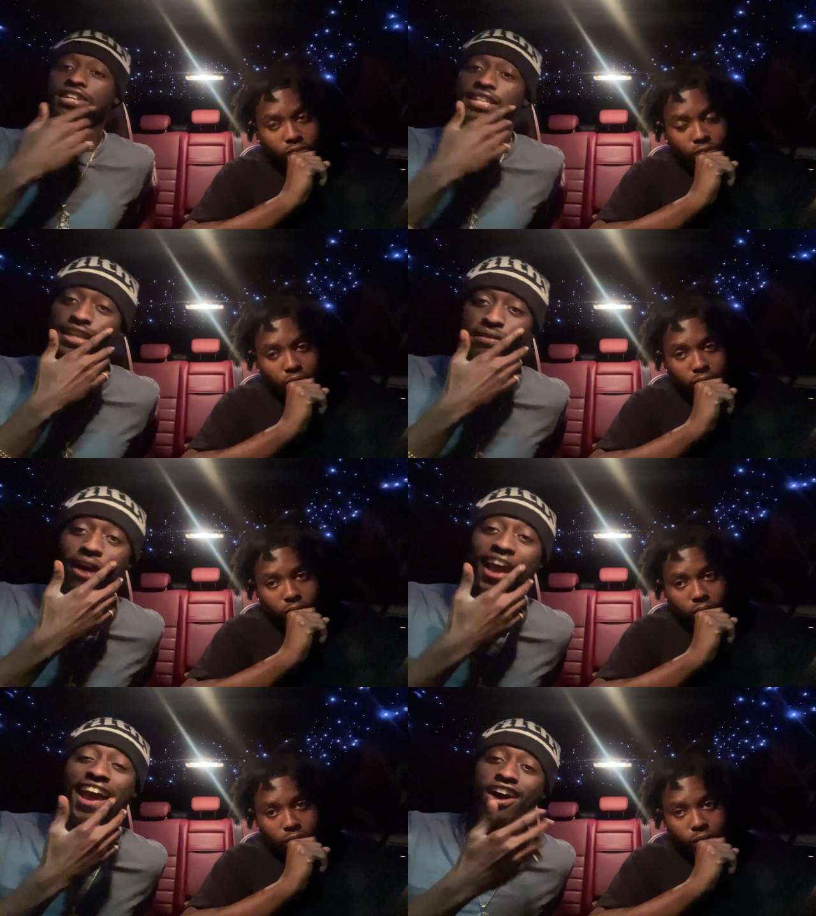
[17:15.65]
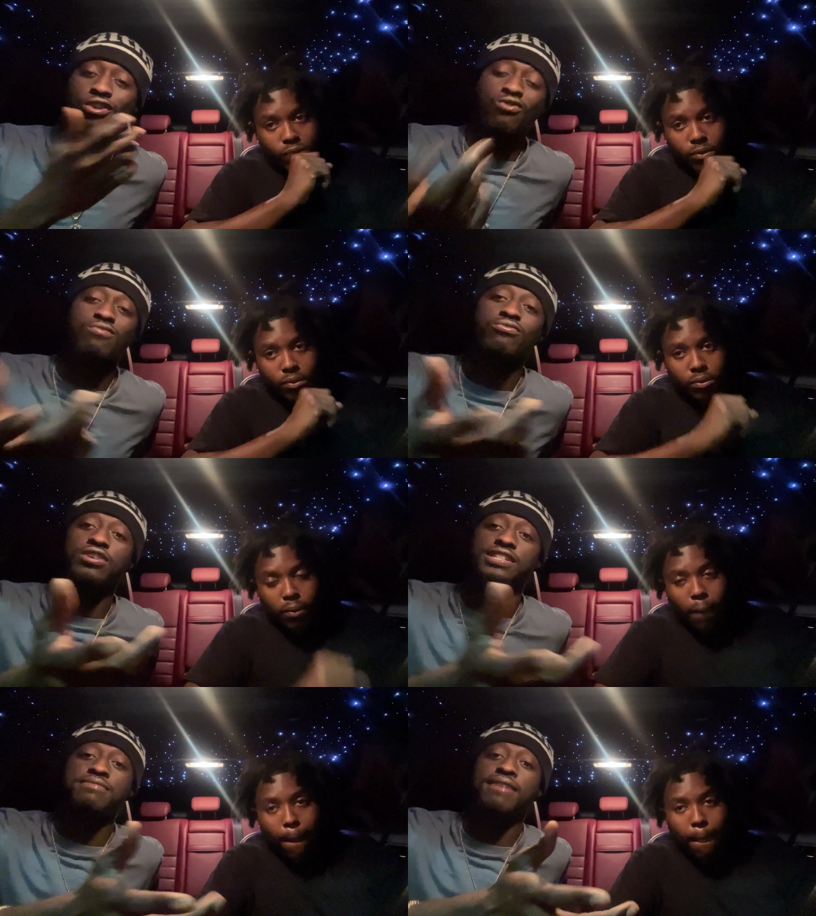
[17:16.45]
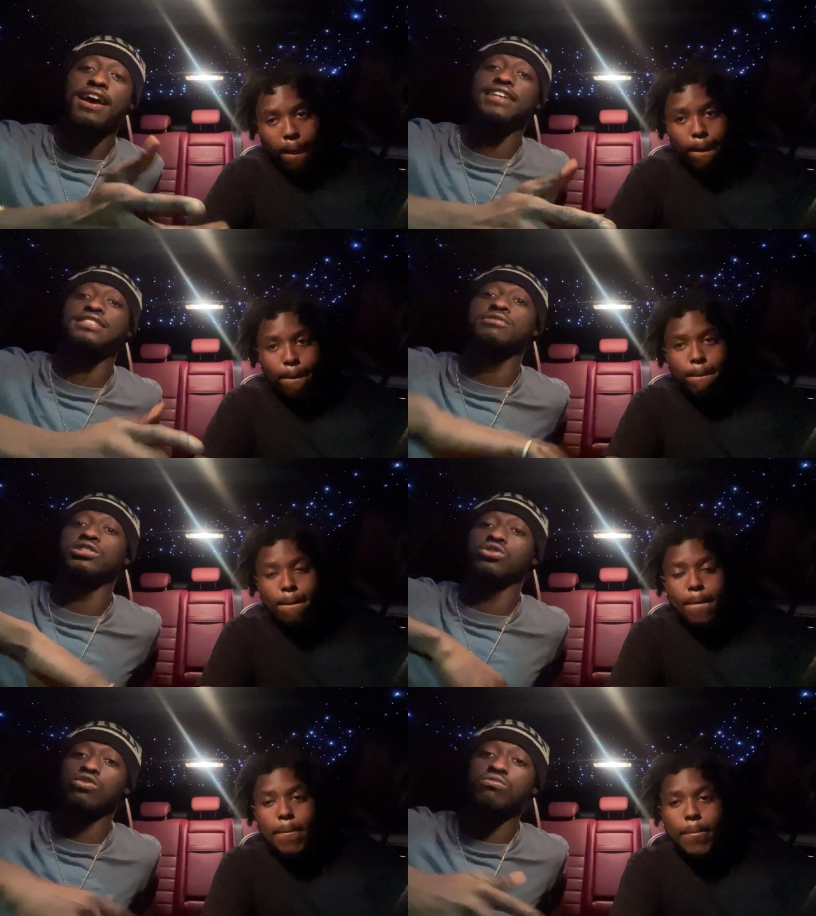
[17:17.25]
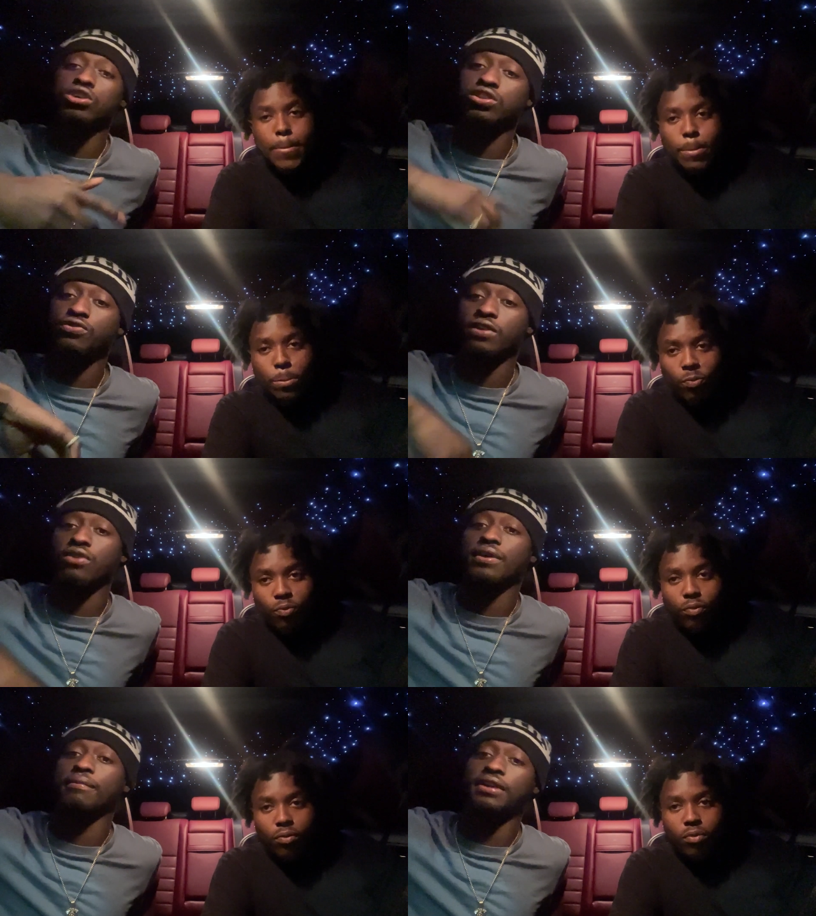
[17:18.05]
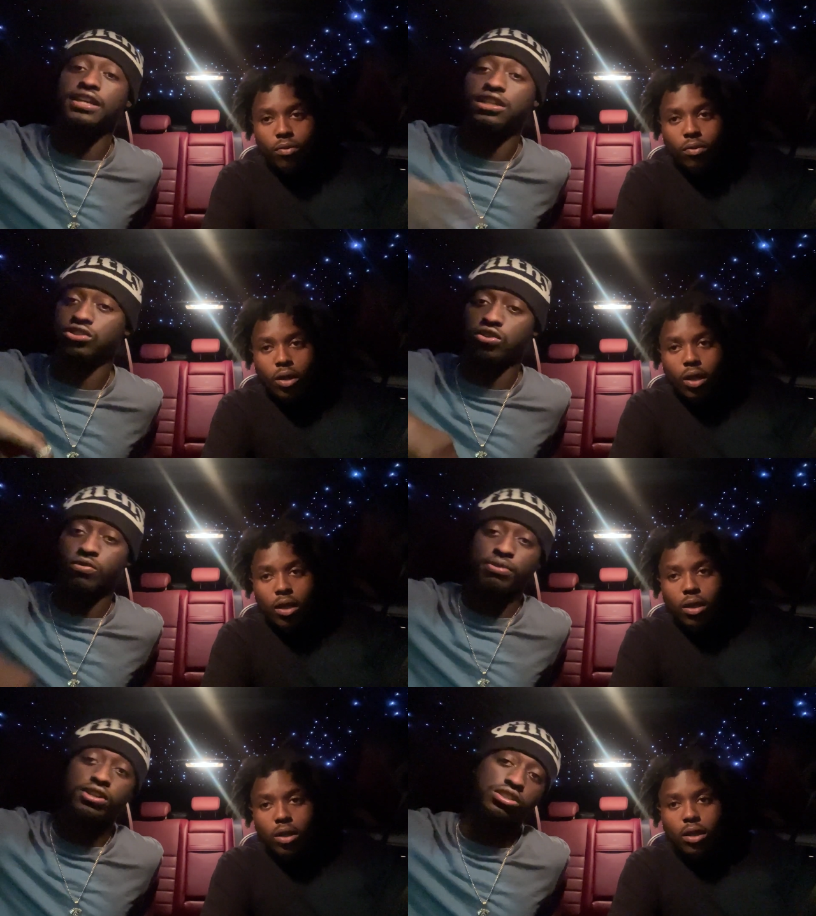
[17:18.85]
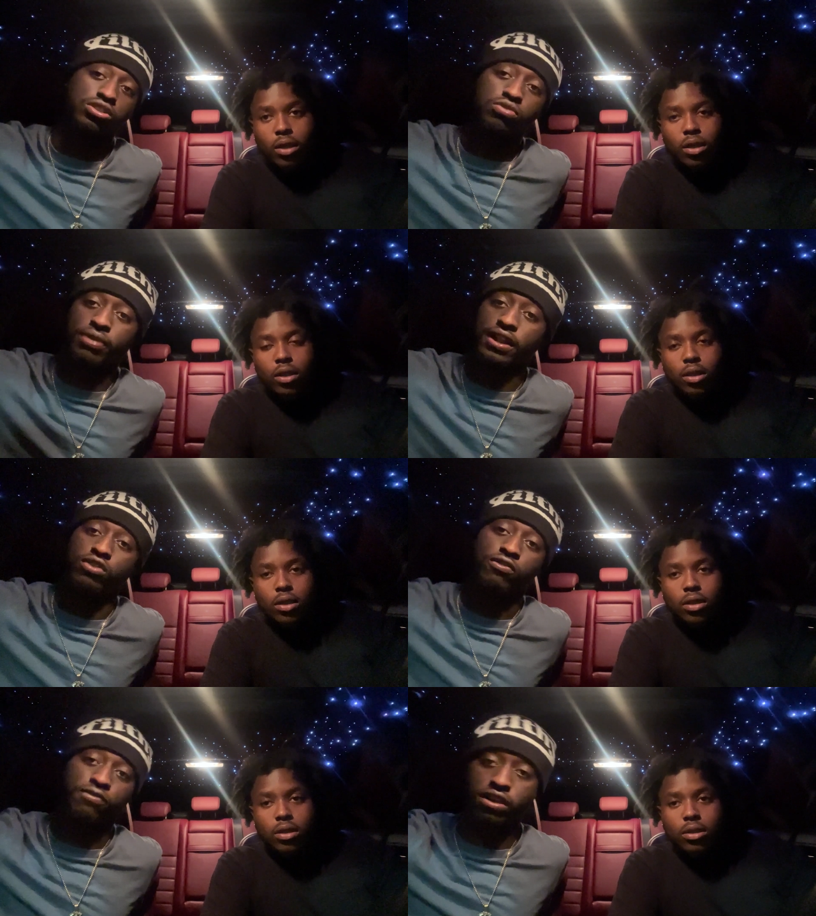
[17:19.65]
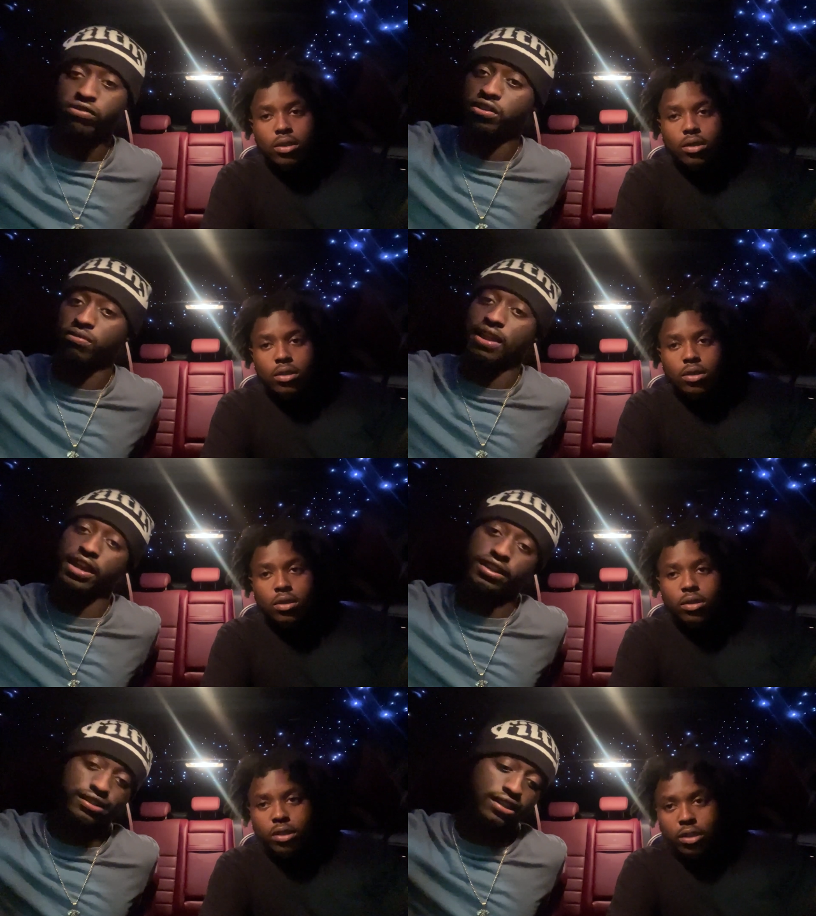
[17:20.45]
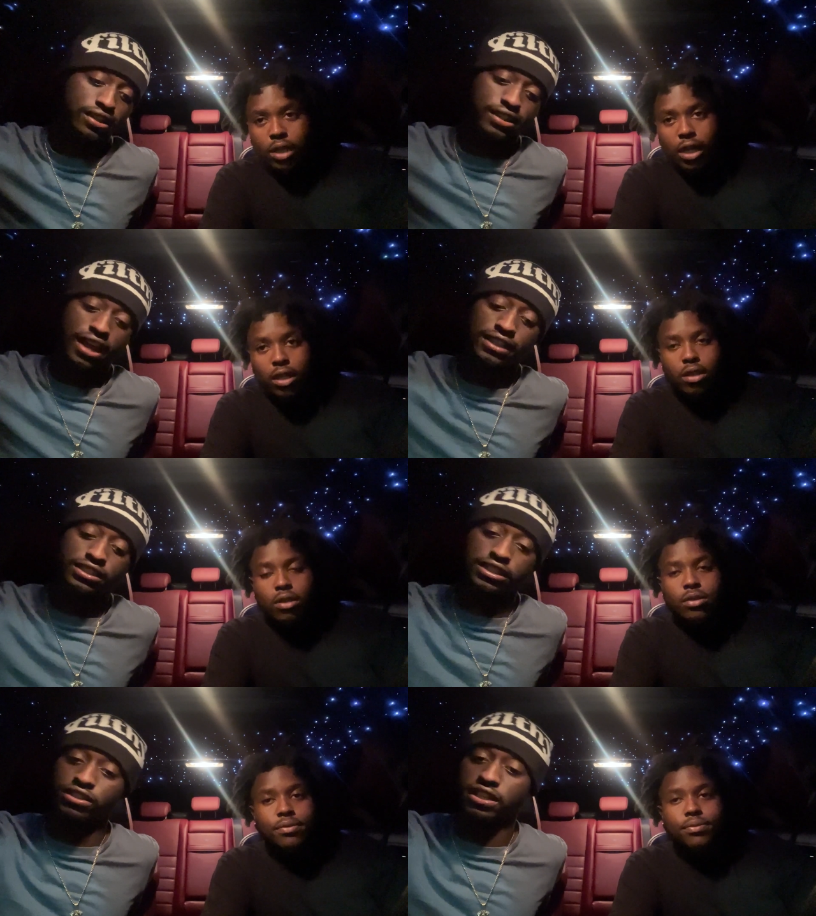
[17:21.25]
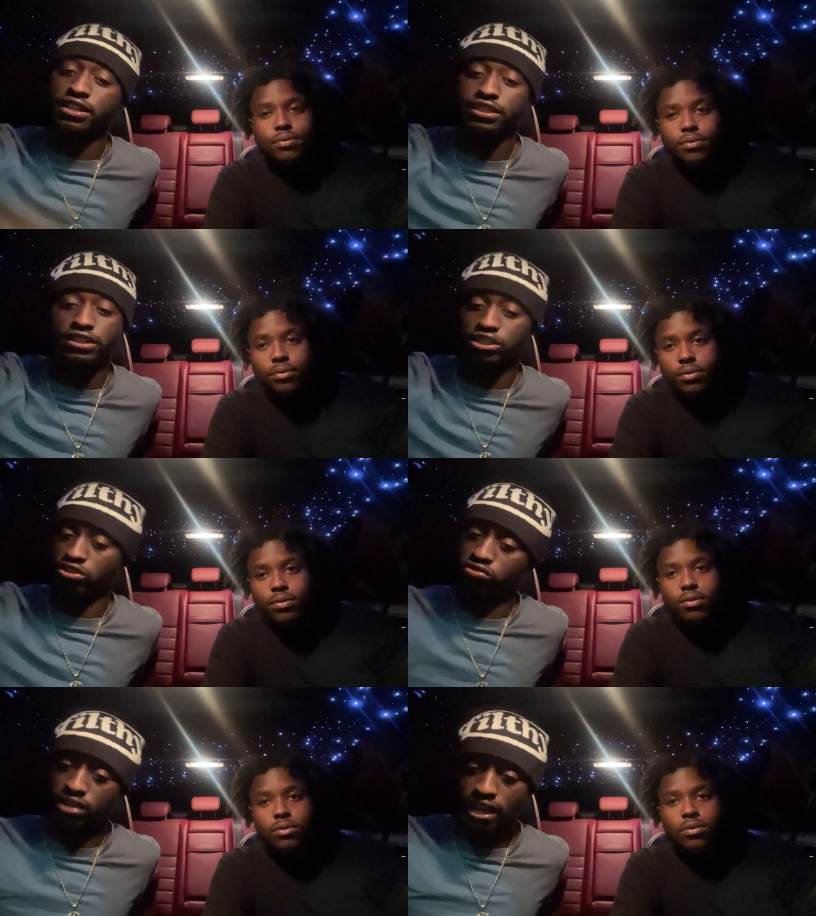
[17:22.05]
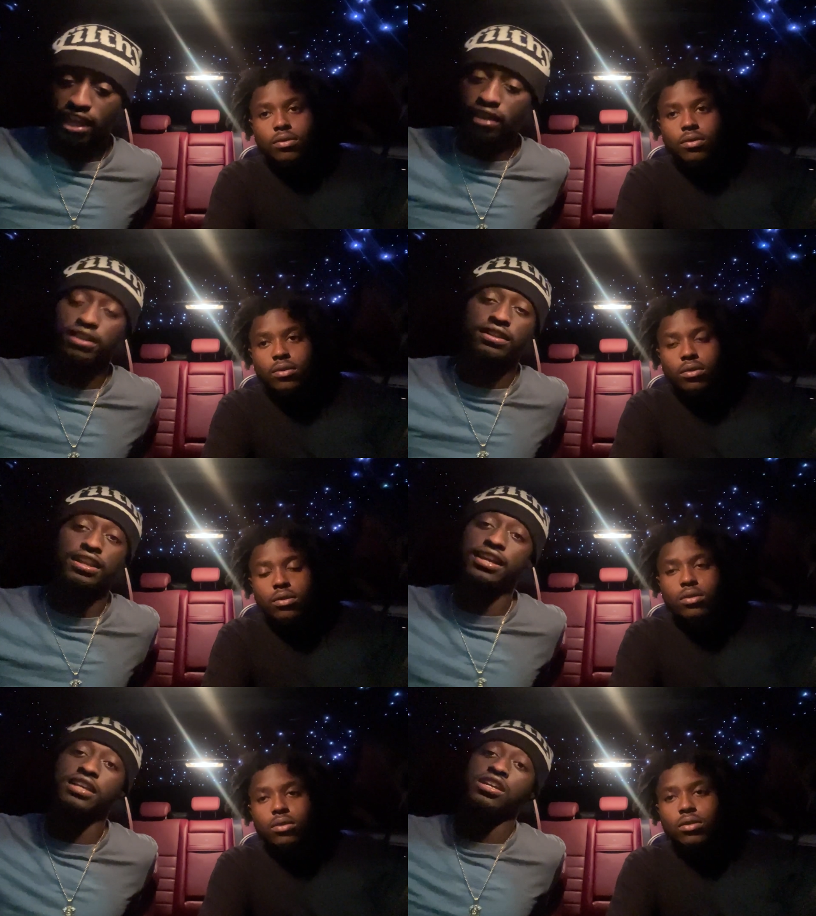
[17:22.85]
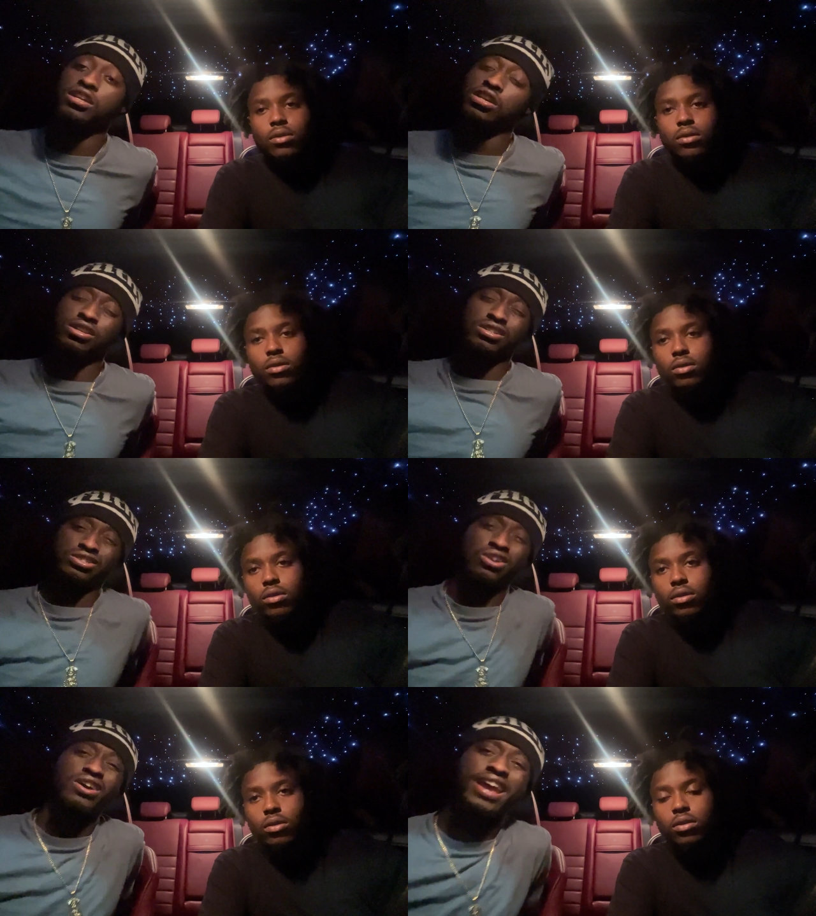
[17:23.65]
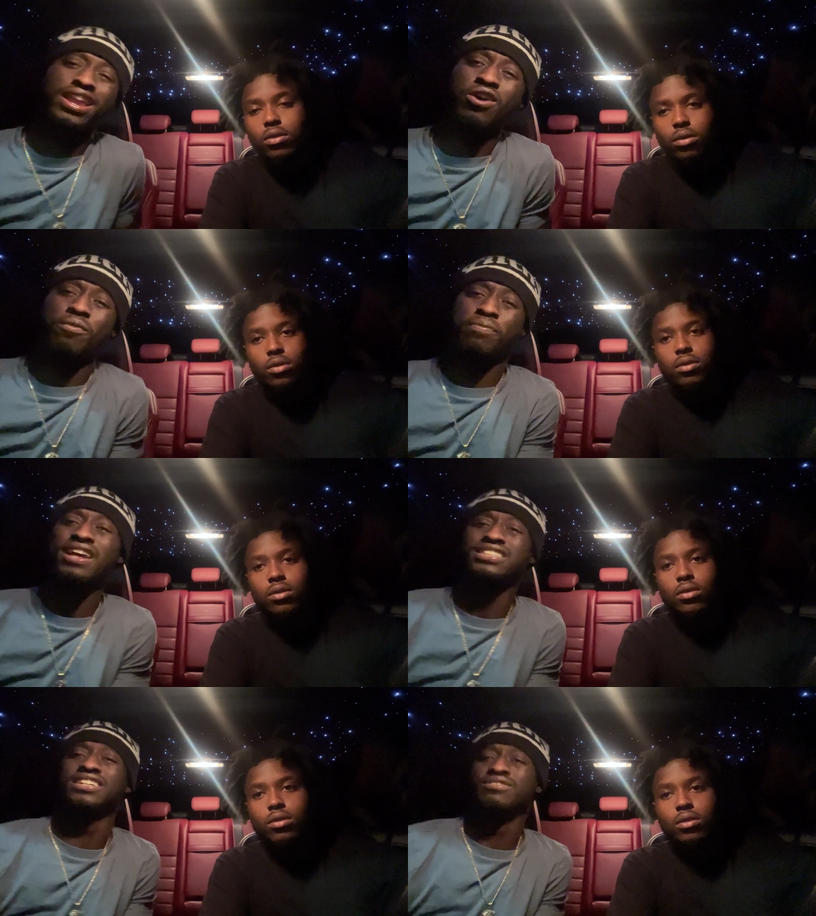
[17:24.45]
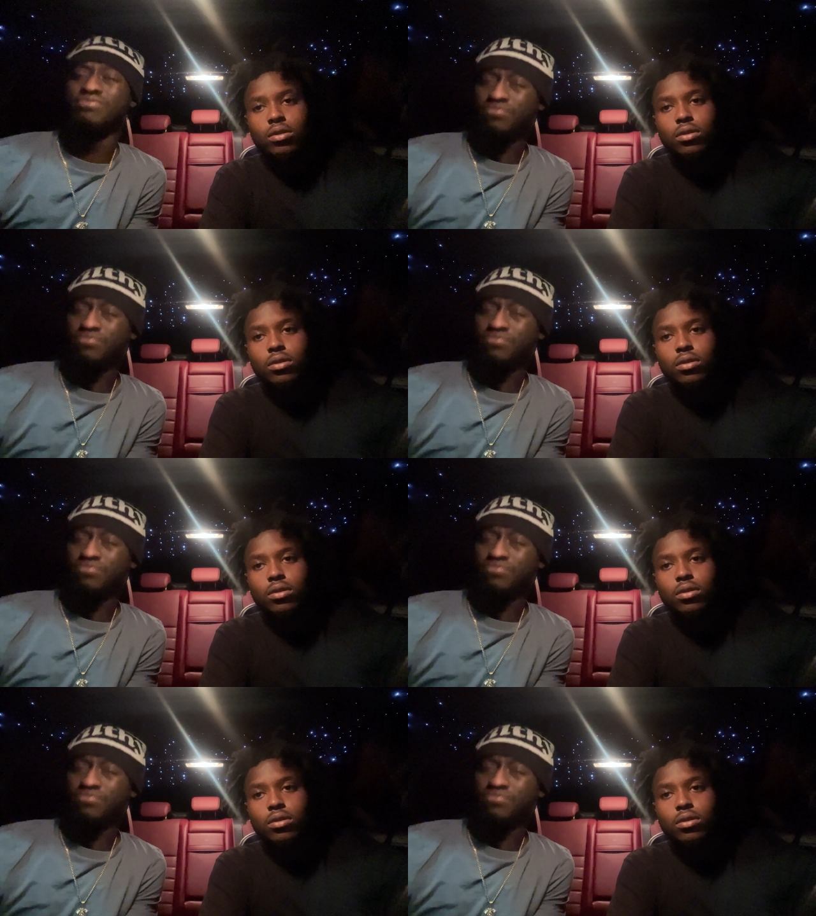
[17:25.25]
Speaker 1: Nigga might have homeboys. He might have some of his homeboys you fuck with, but he his own person. You probably don't fuck with him. Like, exactly. Y'all just energies do not click. So it ain't no pressure